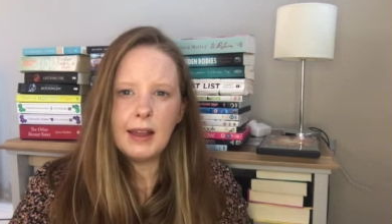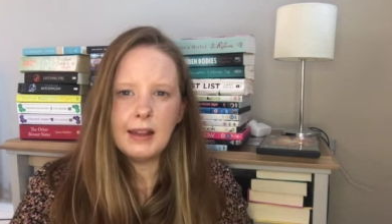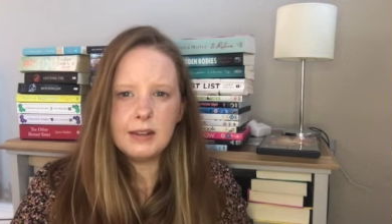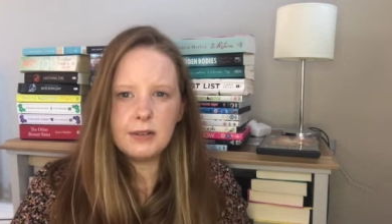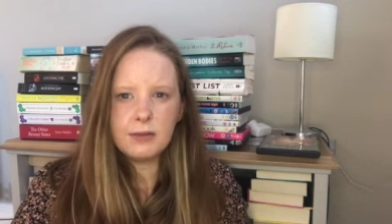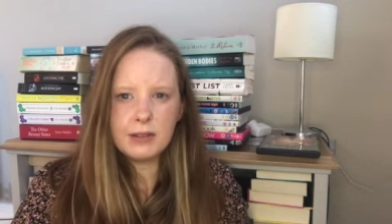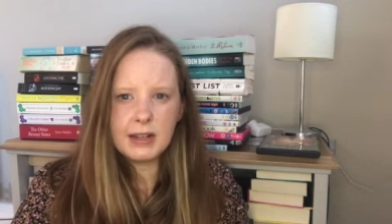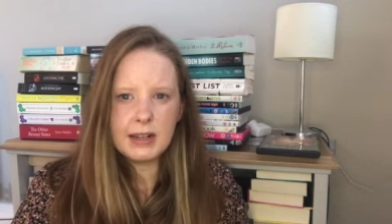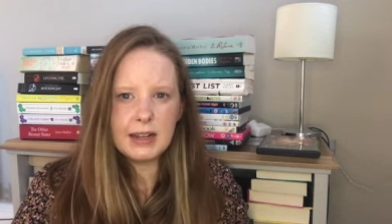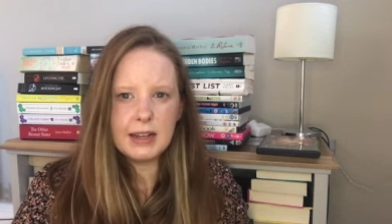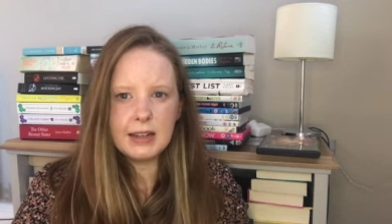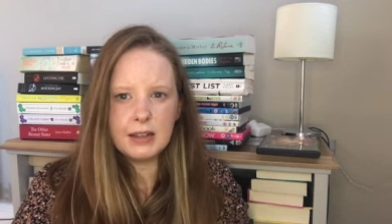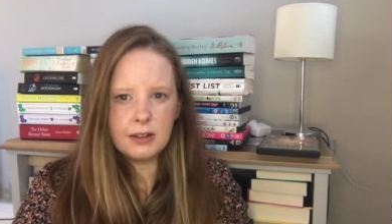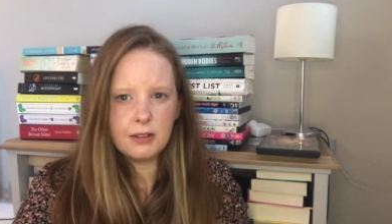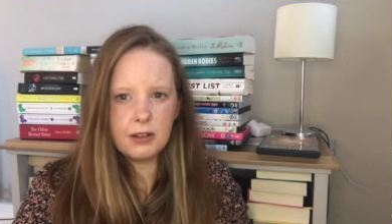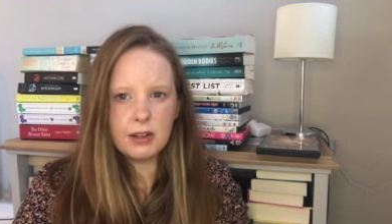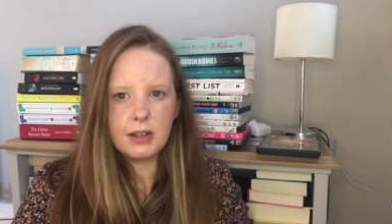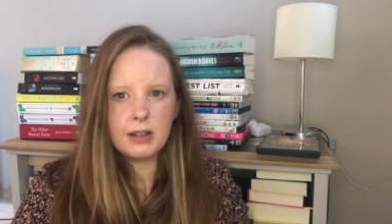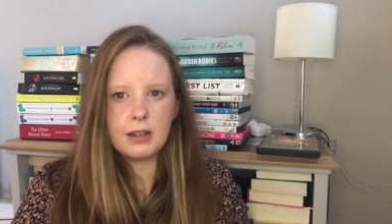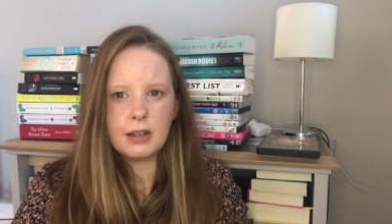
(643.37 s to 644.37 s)
It's a really
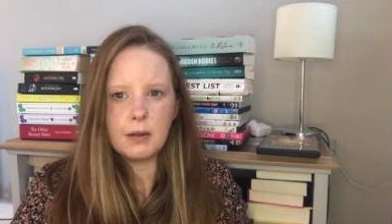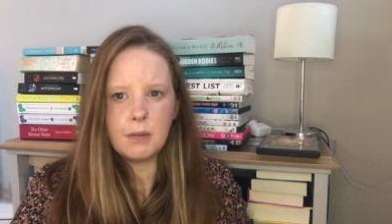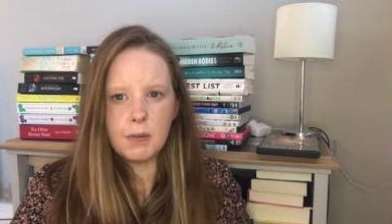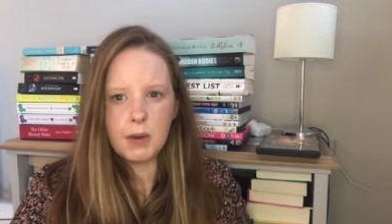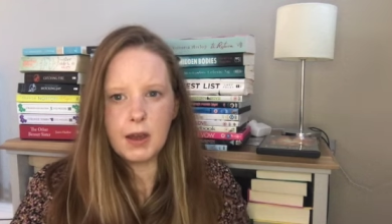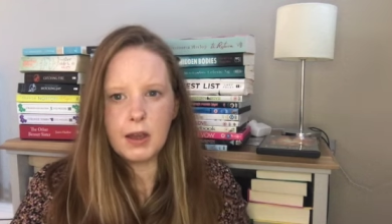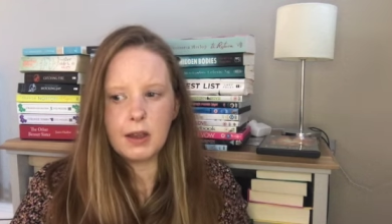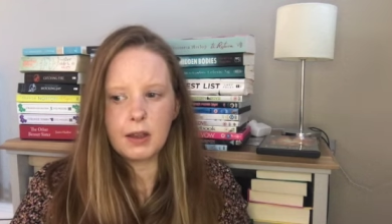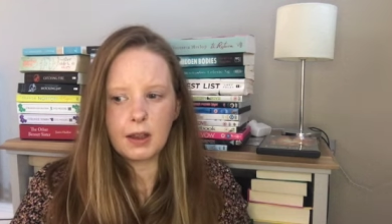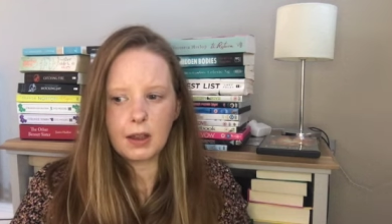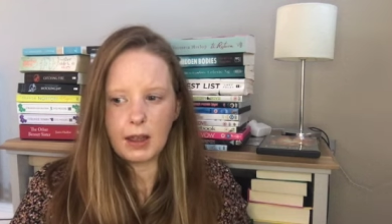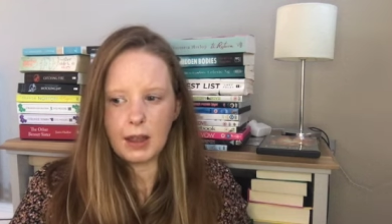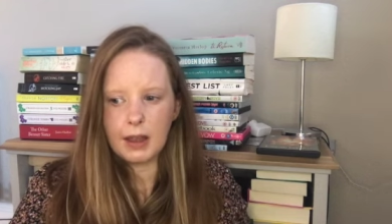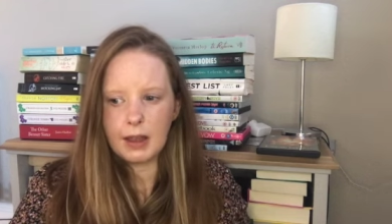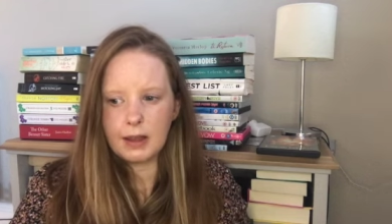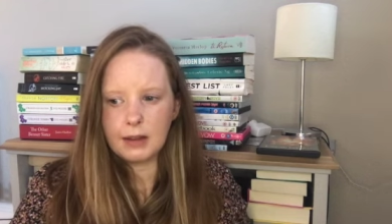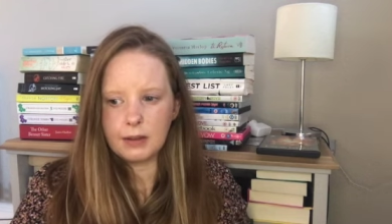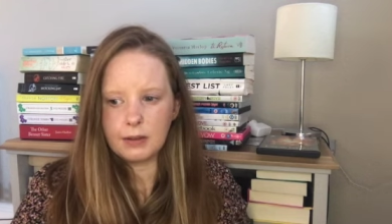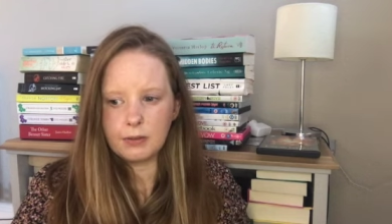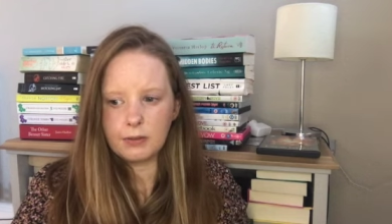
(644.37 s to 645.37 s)
interesting book,
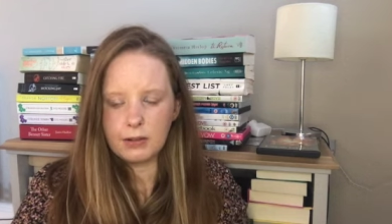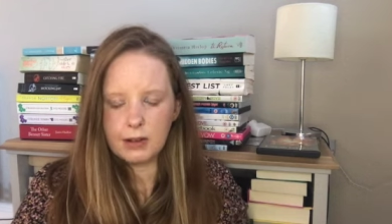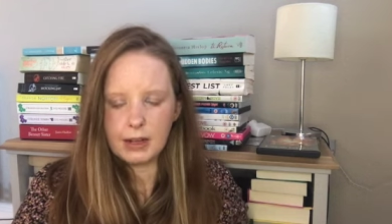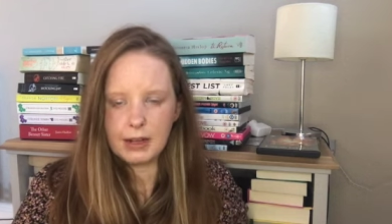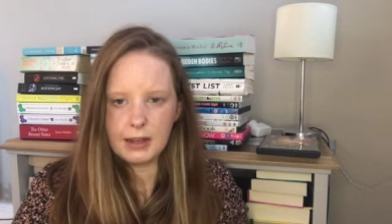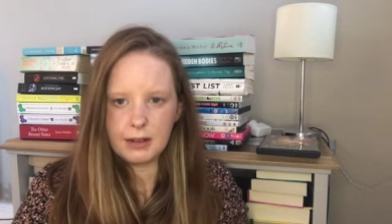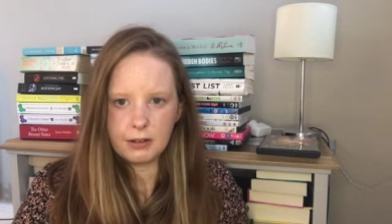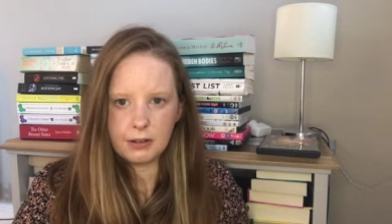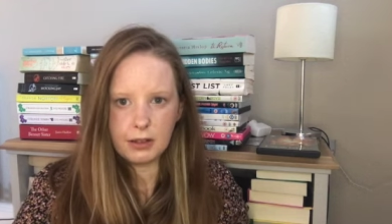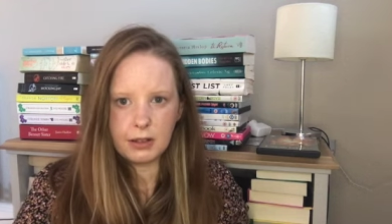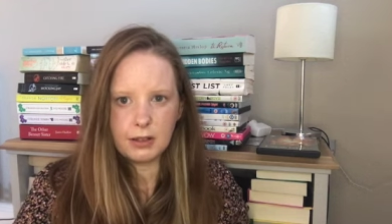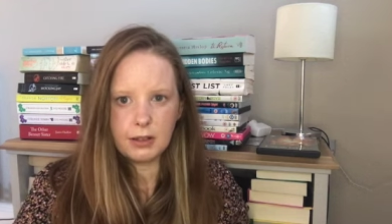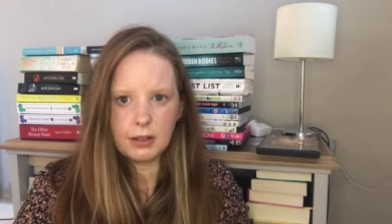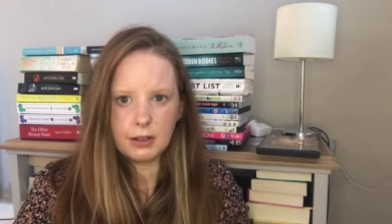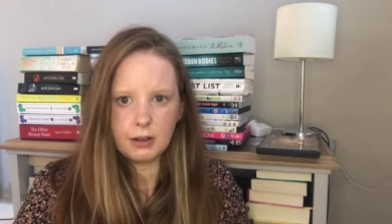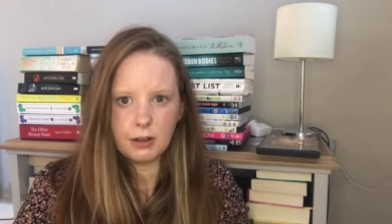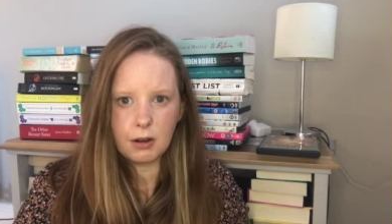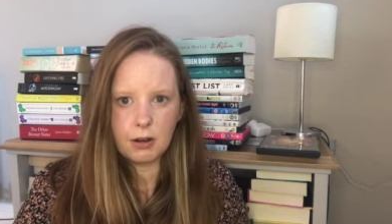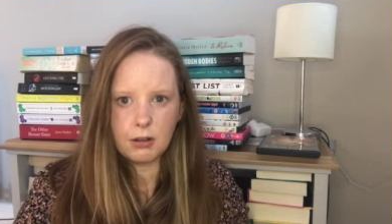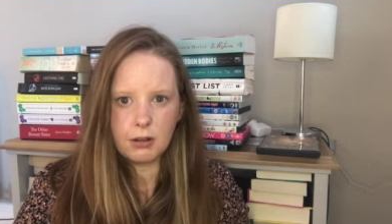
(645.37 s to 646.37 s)
it's a really interesting
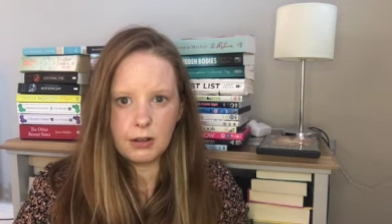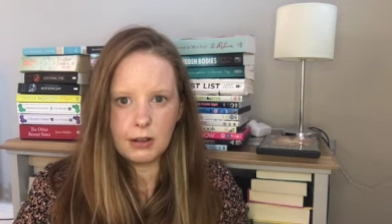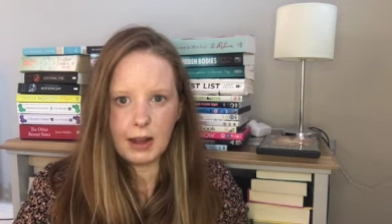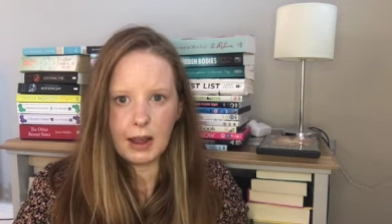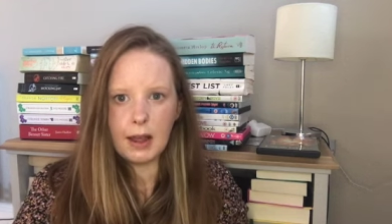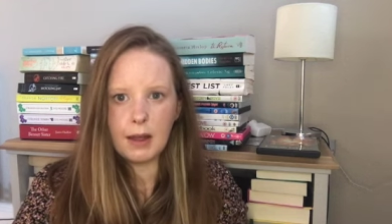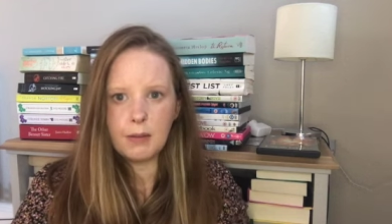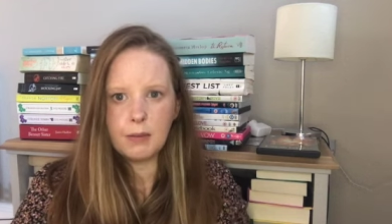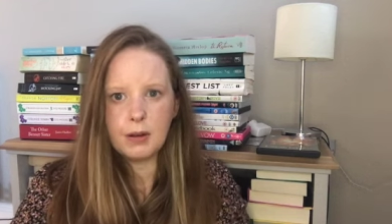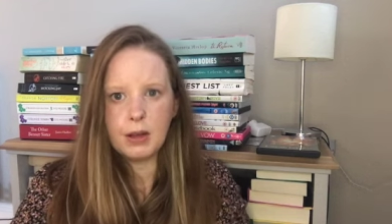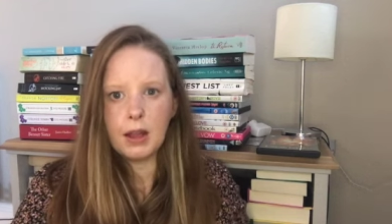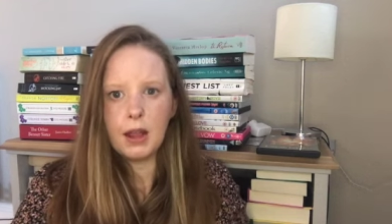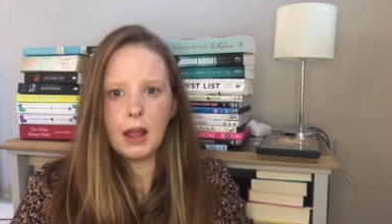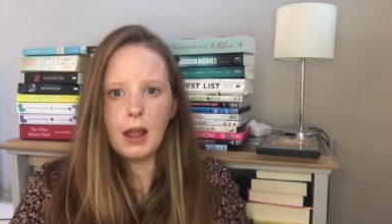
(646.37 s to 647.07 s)
concept,